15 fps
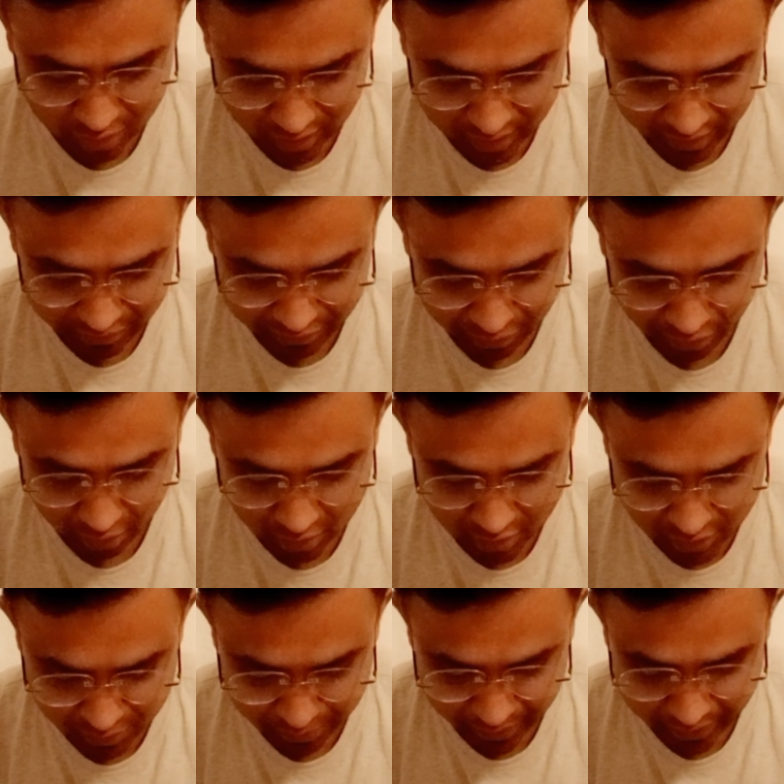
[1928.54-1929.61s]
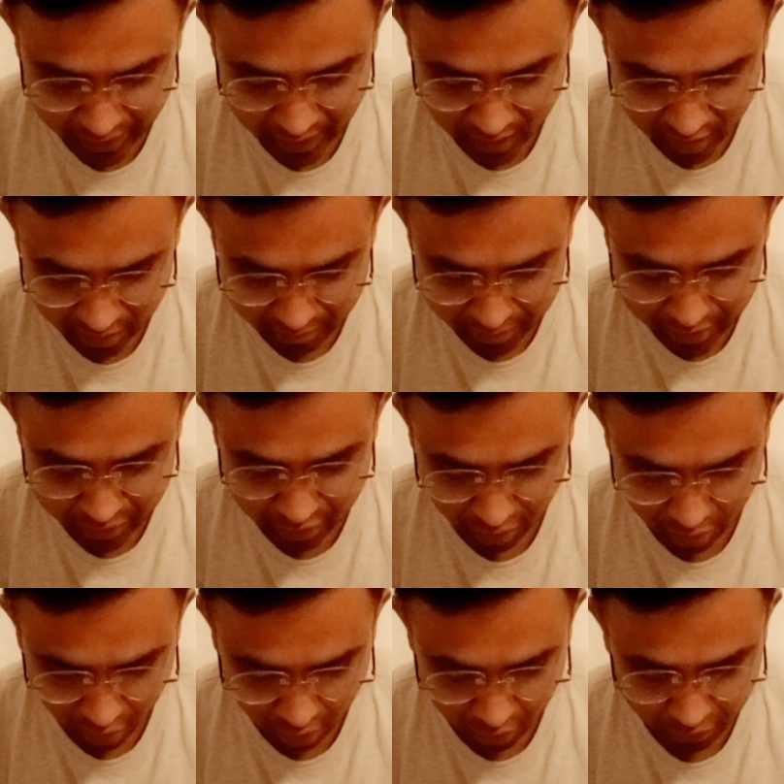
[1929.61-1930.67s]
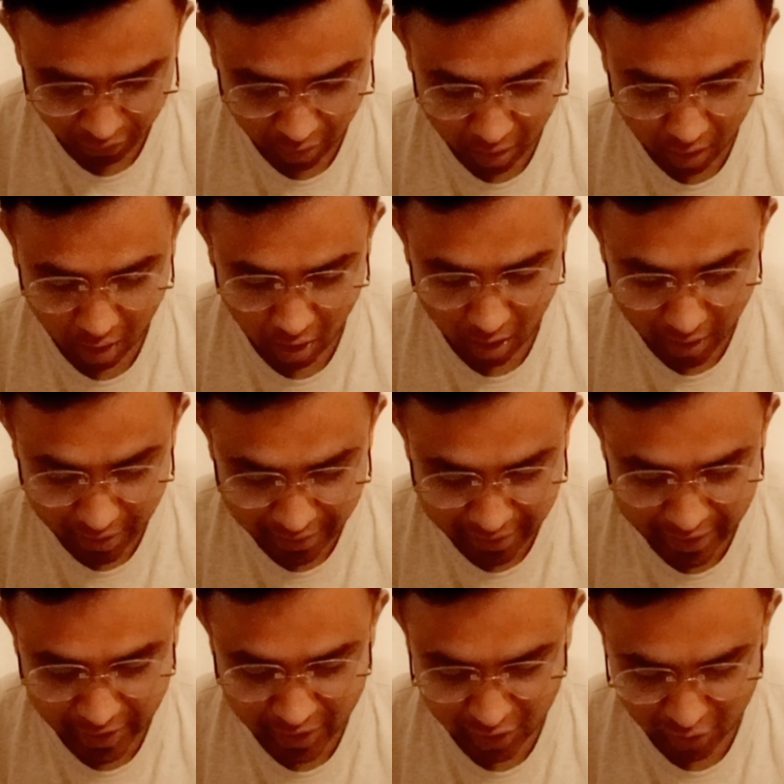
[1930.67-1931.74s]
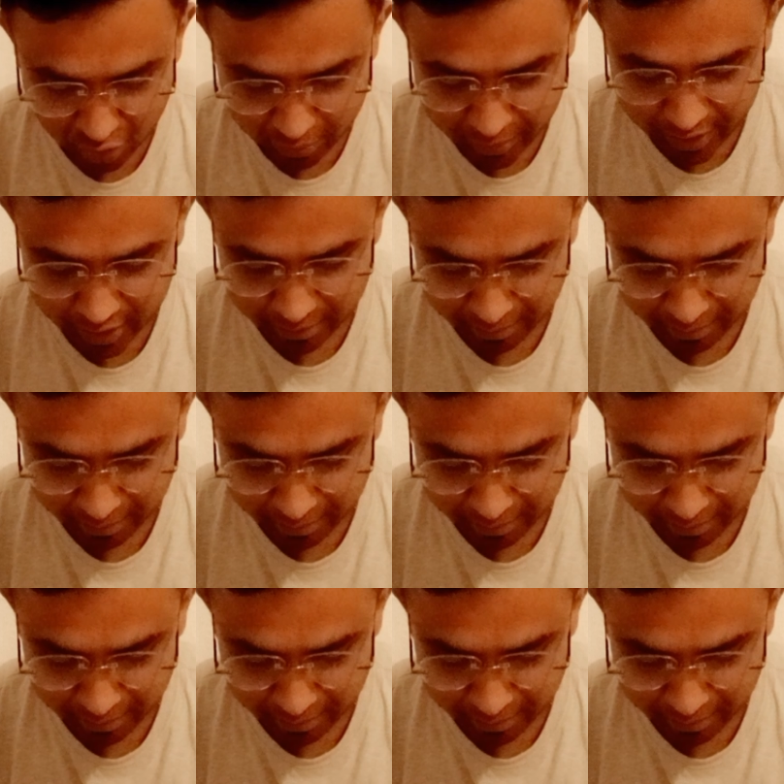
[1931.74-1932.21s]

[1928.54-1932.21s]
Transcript: default speed limit of 100 km